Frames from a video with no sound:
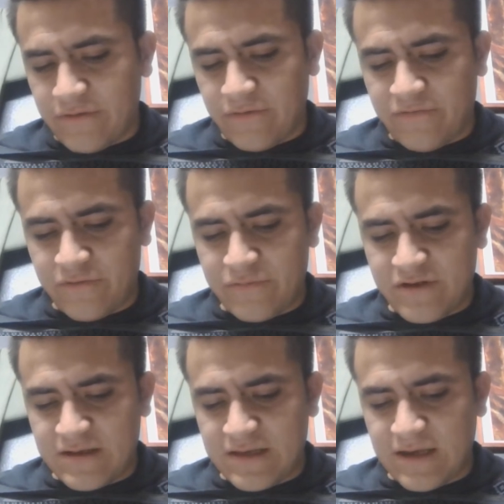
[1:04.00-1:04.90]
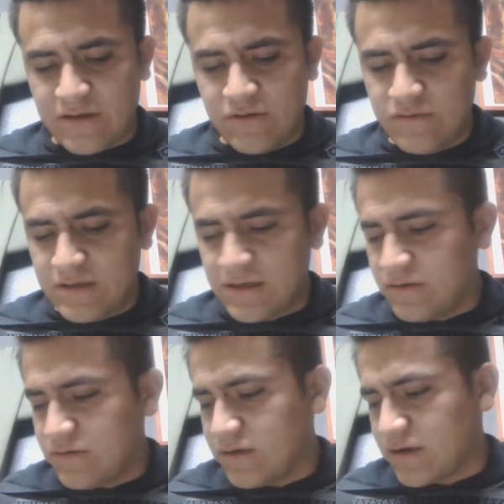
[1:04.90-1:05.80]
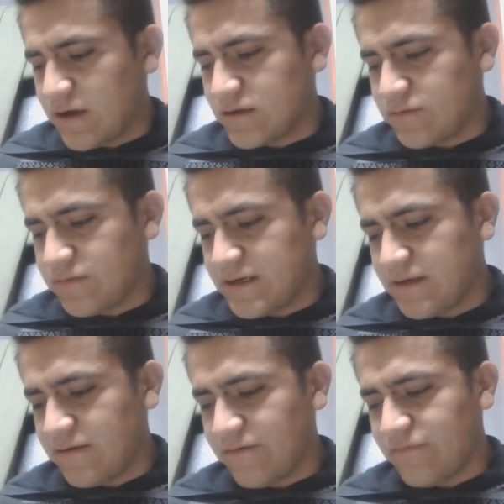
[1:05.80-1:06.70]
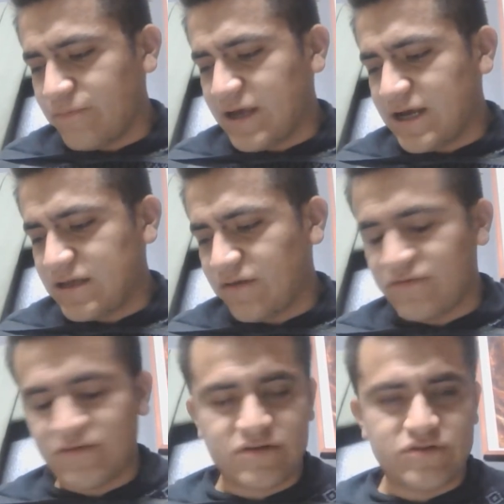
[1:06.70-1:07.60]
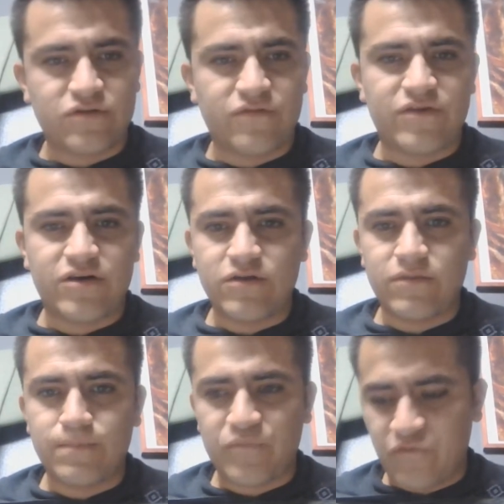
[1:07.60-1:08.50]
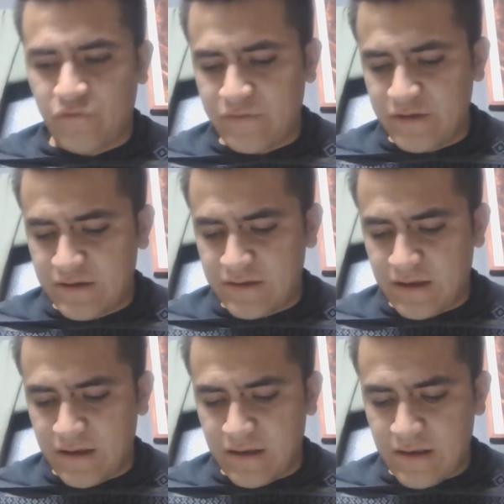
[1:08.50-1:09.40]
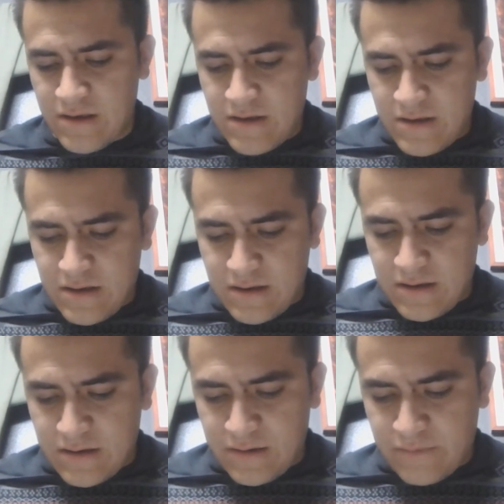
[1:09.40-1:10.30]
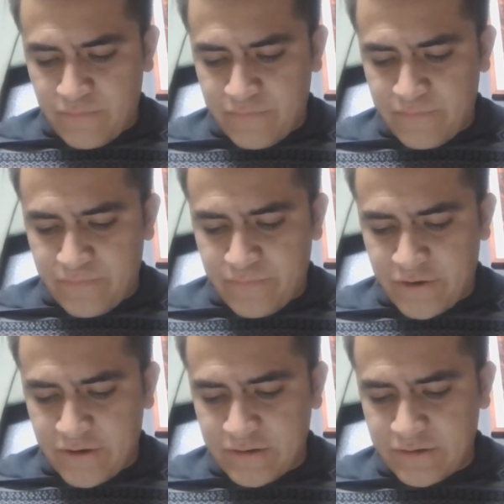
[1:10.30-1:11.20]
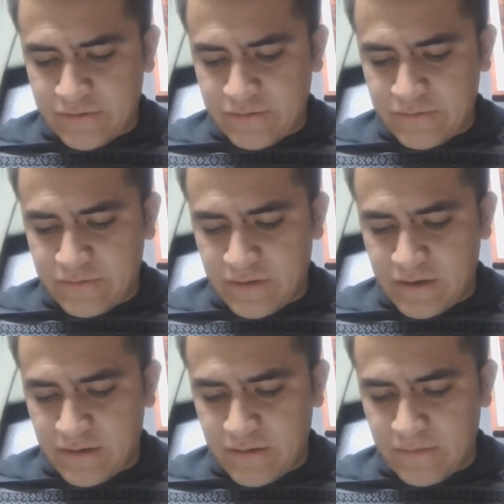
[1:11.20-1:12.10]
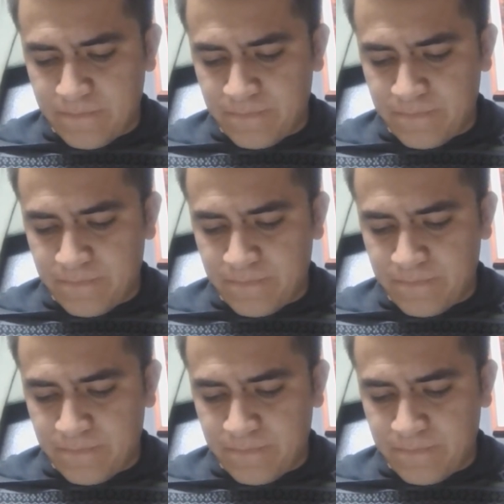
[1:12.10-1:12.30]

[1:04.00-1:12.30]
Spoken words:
the formulas that I used the conservation of mass for control volume formula, the uh, partial